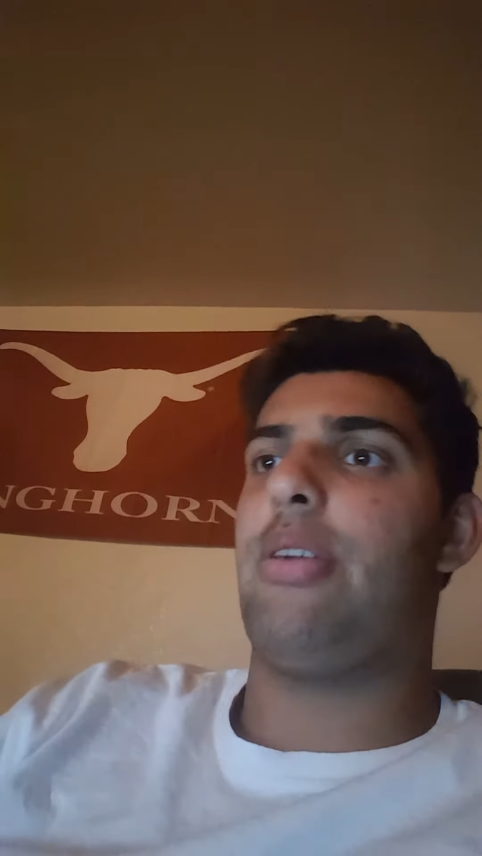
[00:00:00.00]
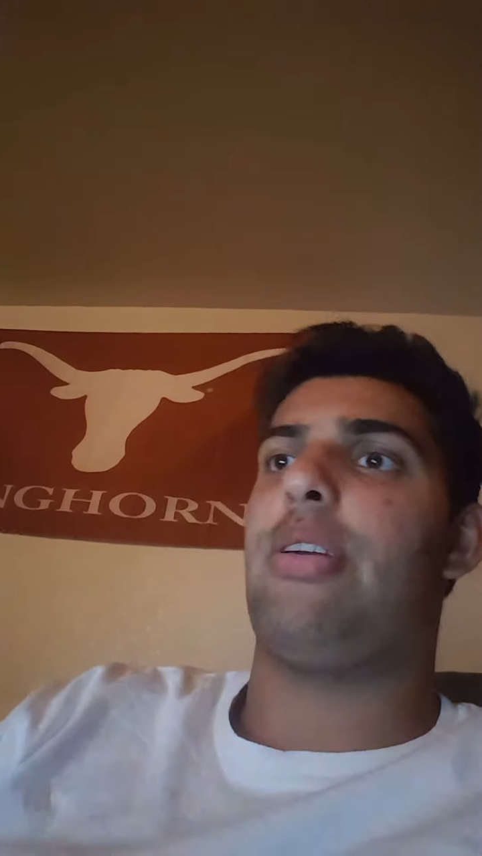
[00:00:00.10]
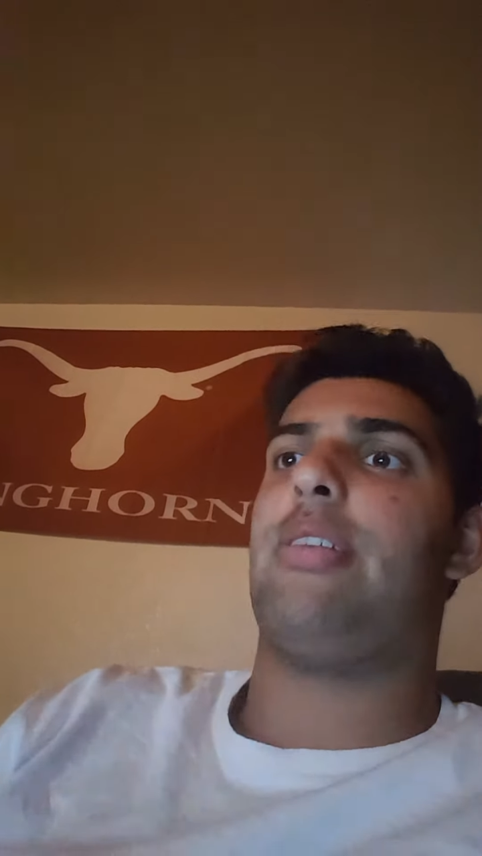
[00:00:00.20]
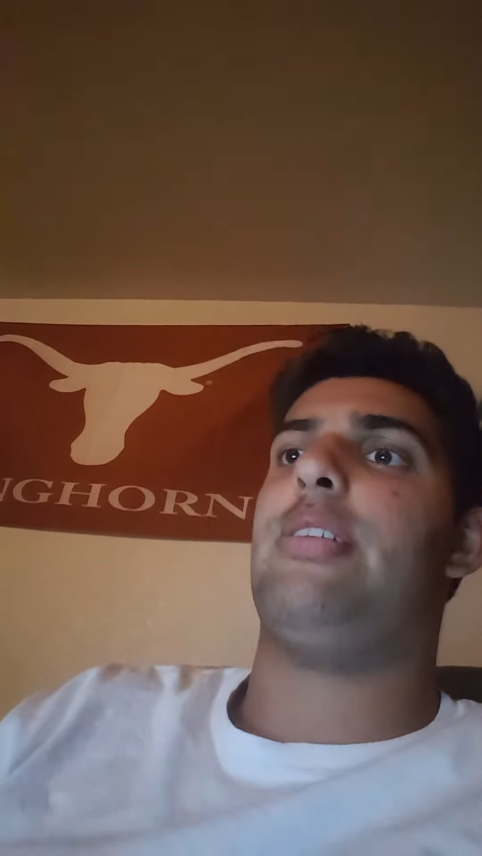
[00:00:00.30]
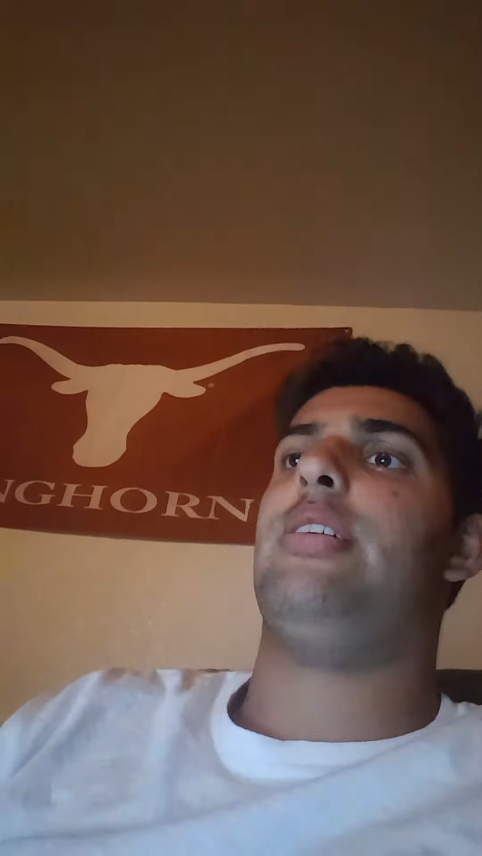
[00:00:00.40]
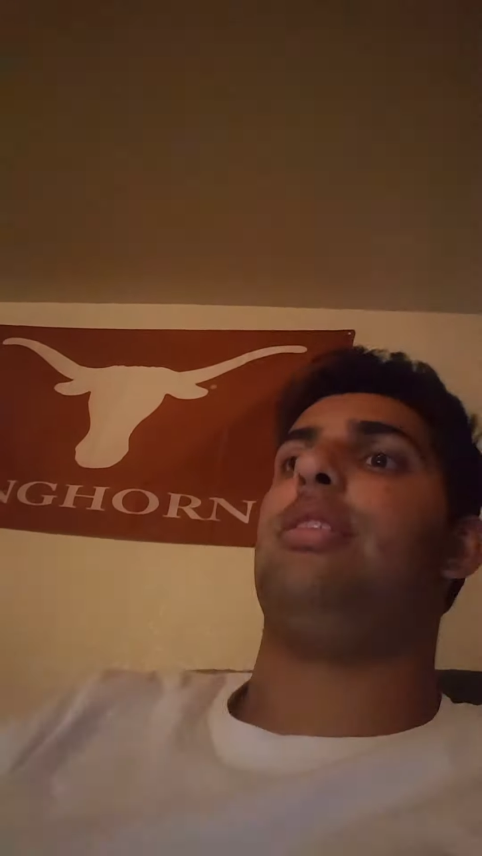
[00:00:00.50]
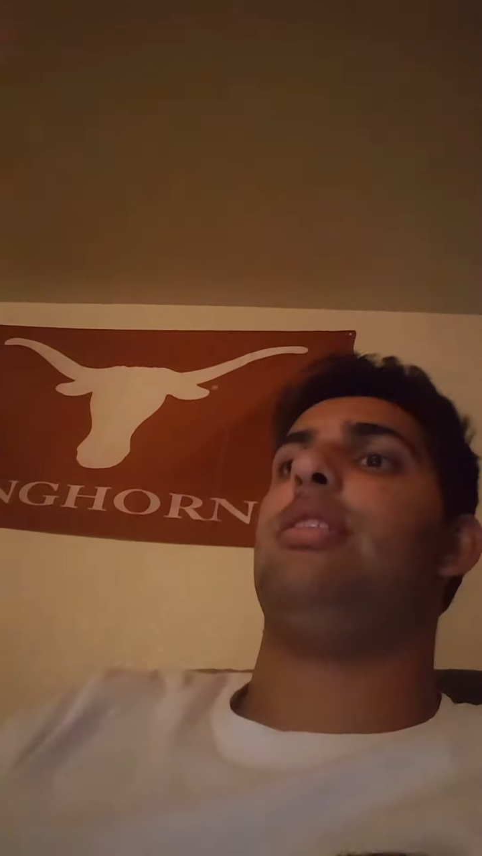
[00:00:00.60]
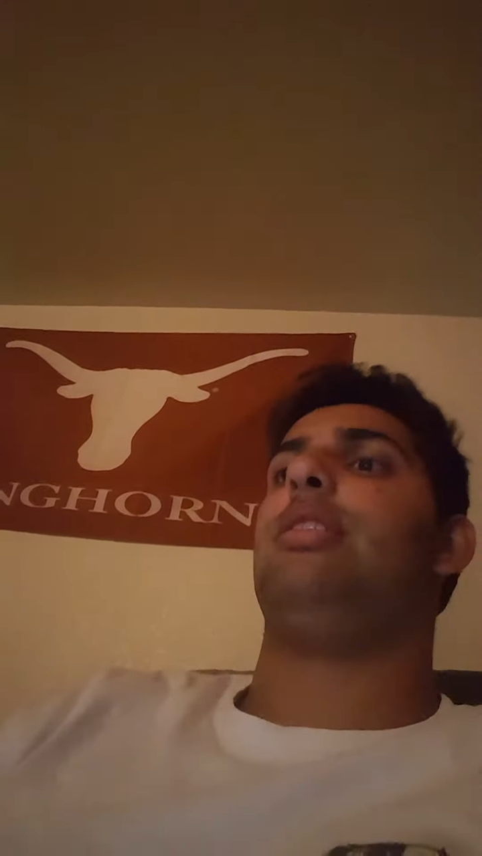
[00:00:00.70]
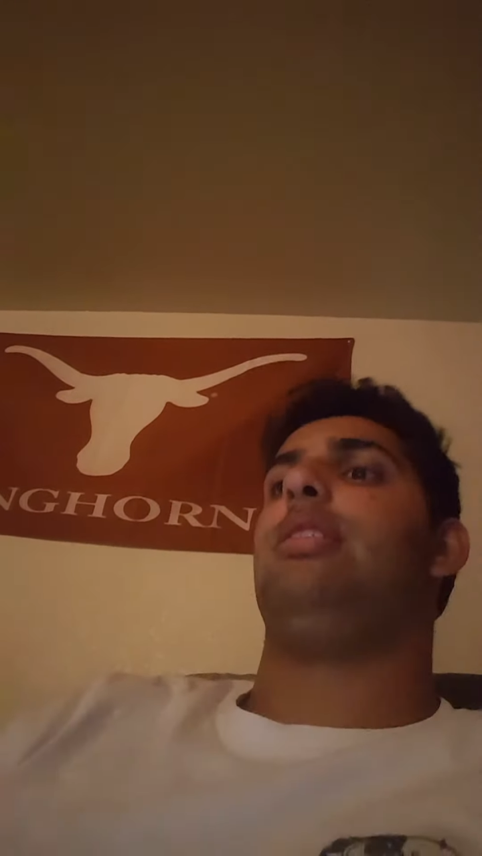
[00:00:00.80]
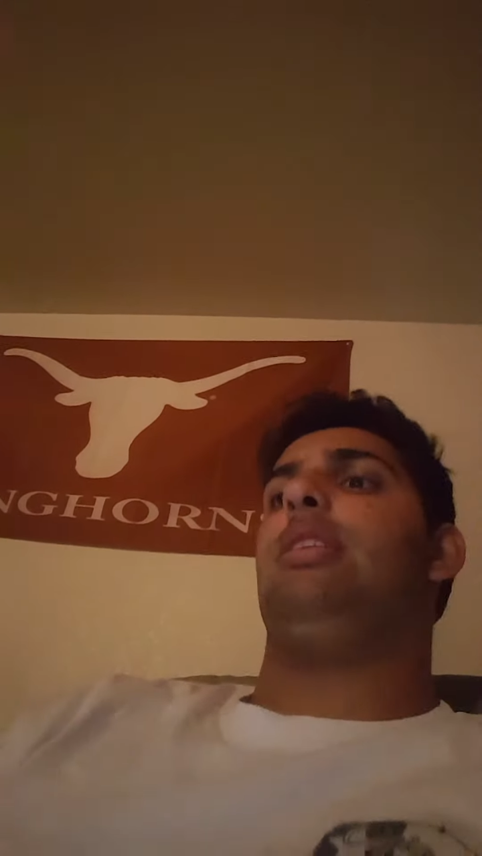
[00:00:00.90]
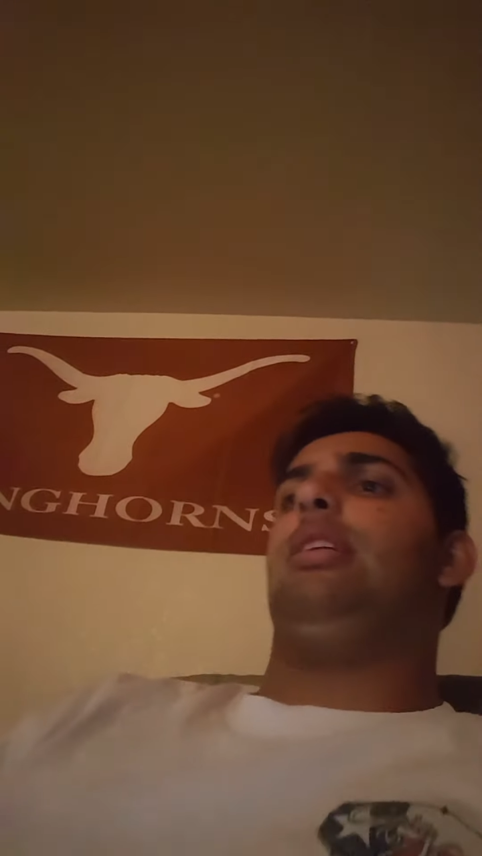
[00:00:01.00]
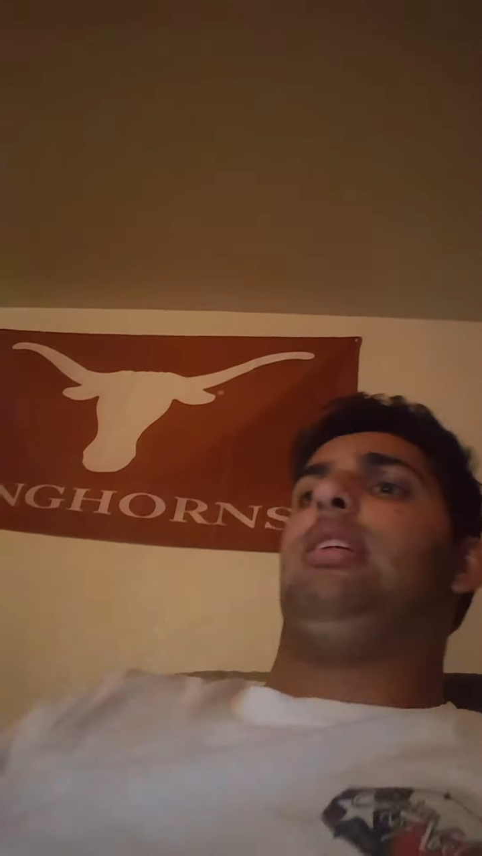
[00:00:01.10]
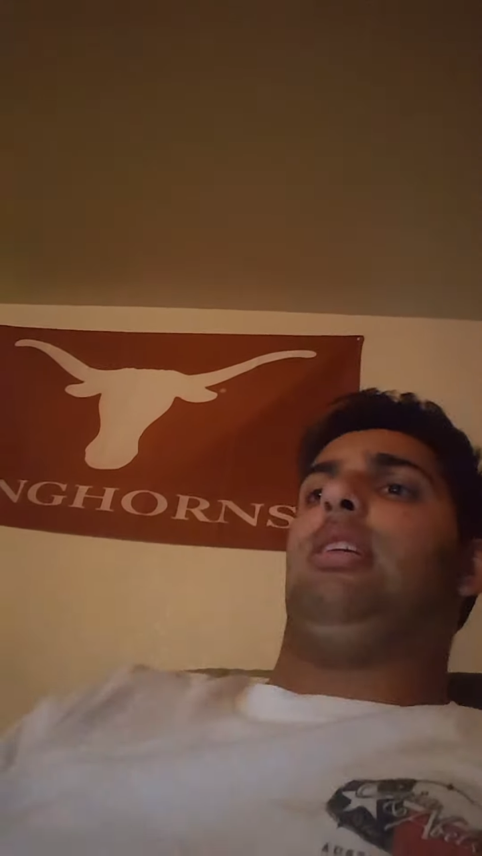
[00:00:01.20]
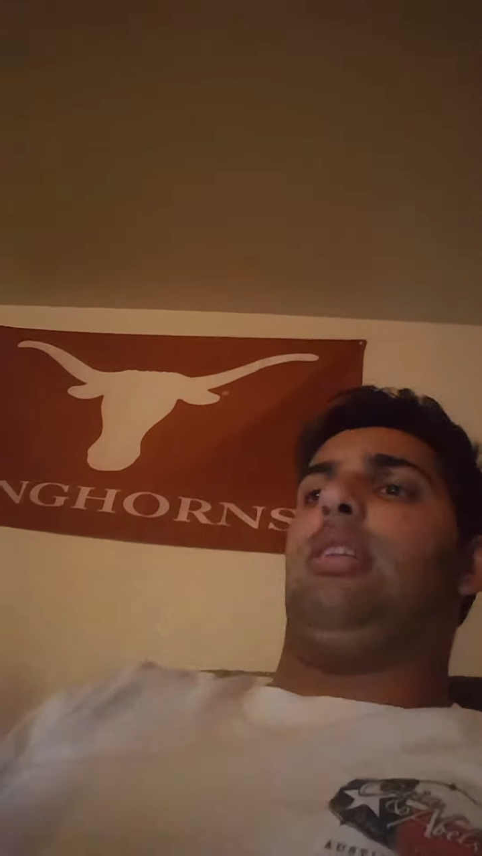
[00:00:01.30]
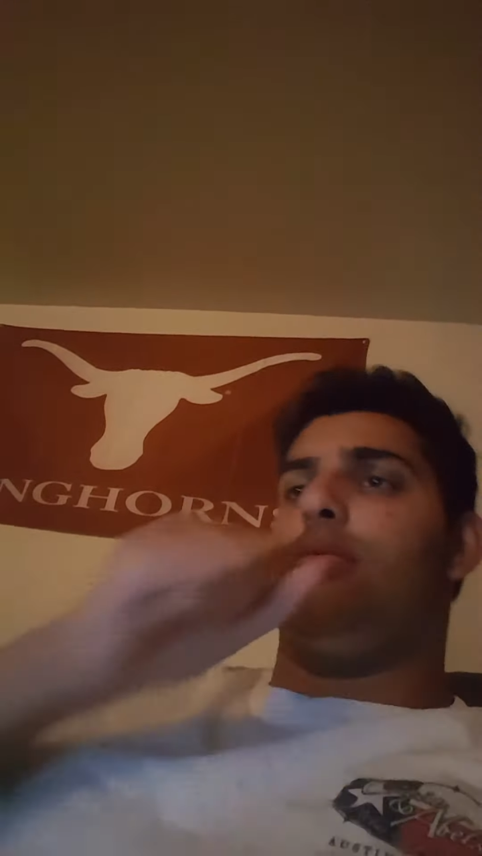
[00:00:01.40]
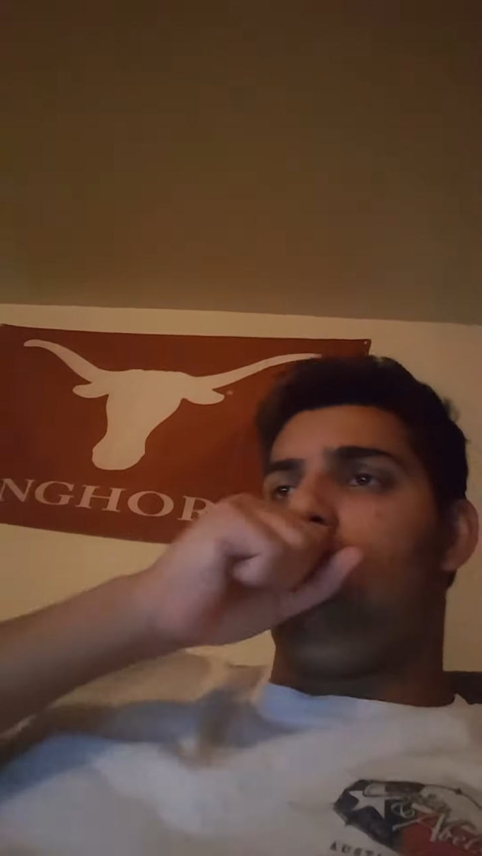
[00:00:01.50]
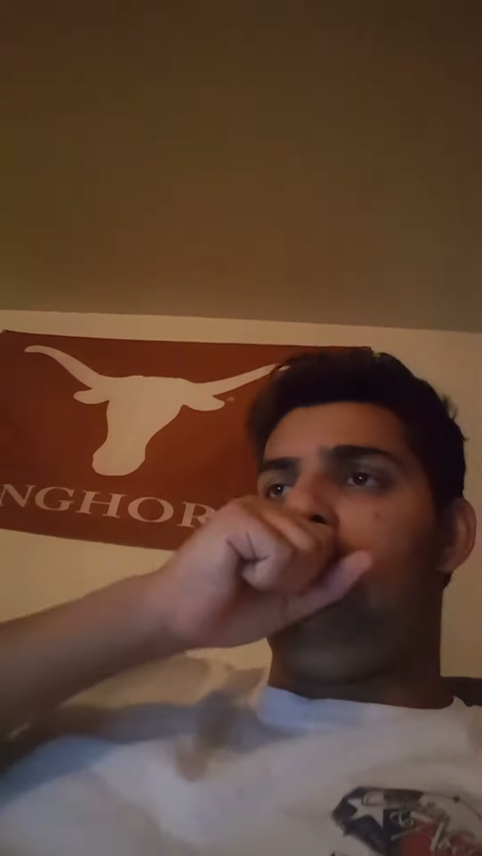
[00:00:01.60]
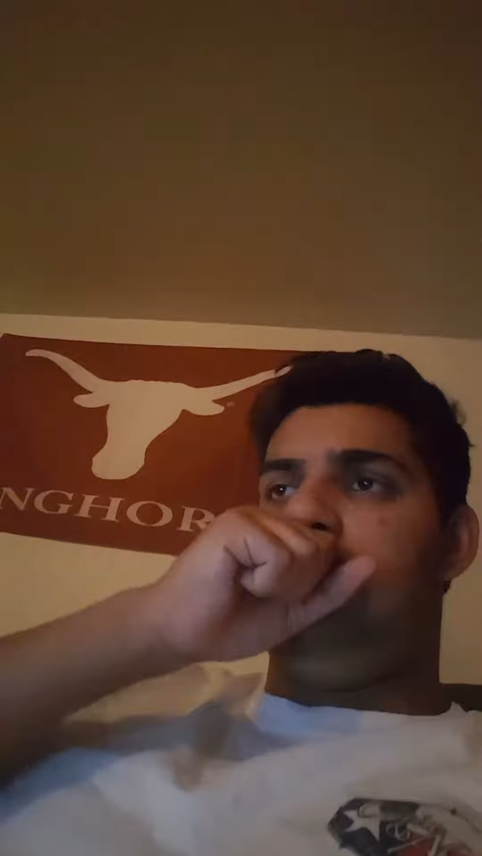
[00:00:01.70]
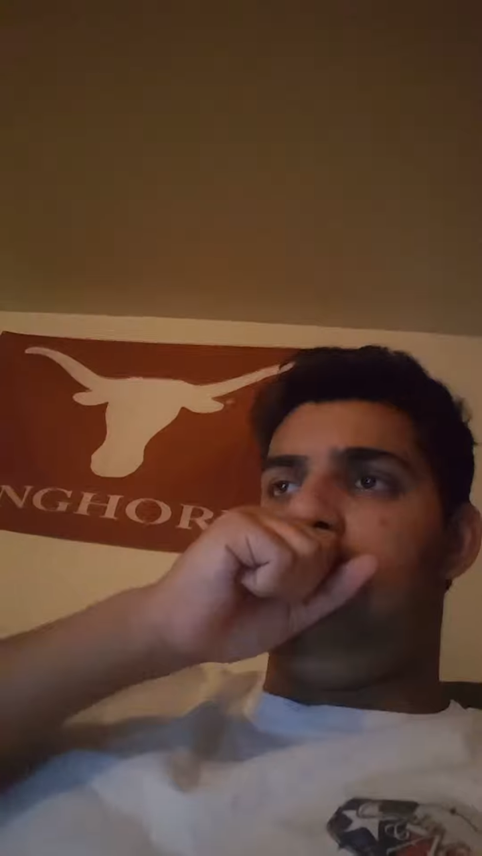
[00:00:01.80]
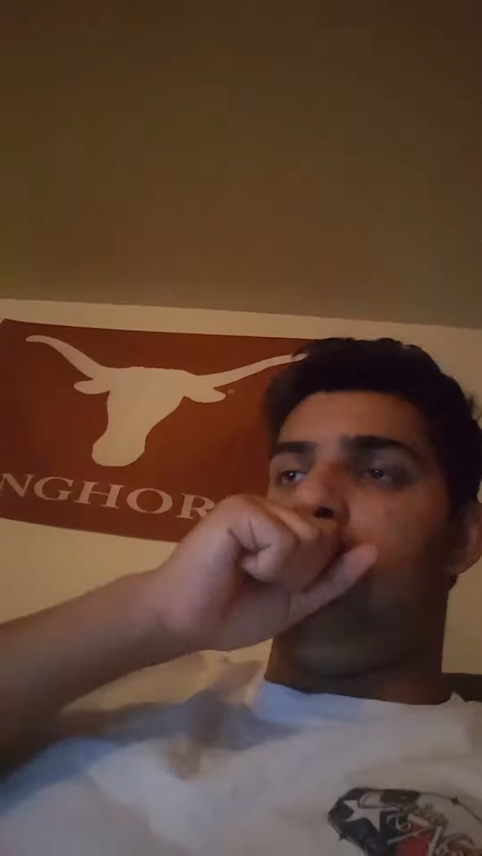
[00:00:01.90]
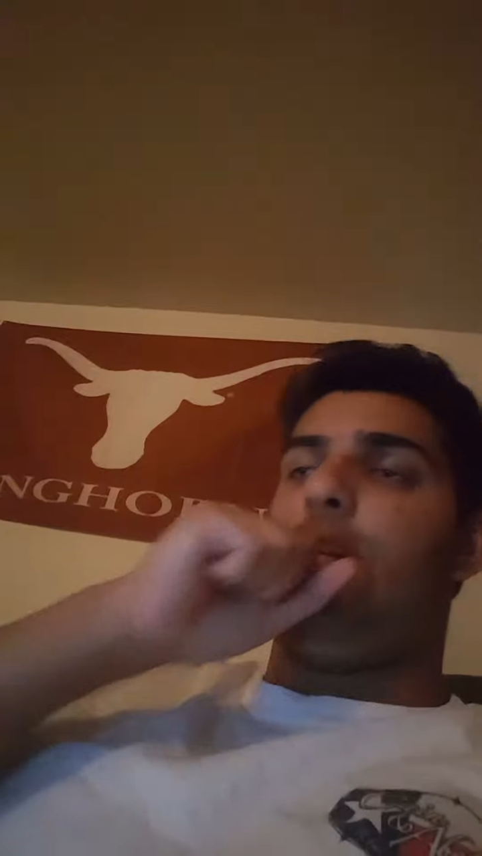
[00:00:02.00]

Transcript: Here we go. Here we go. Here we go. Okay. Mm.